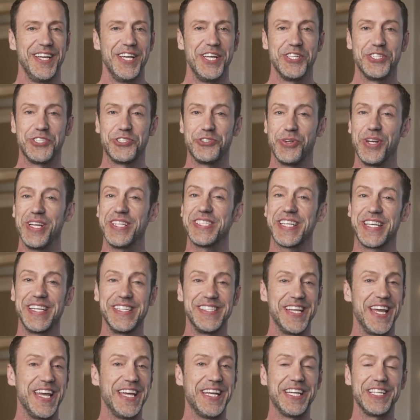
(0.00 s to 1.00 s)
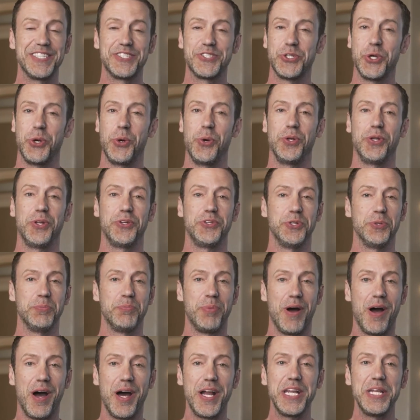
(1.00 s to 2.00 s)
Stress can take its toll on your
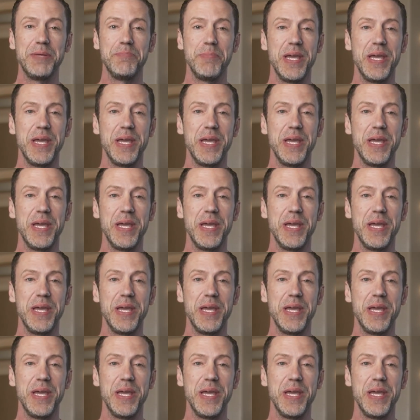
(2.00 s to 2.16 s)
body,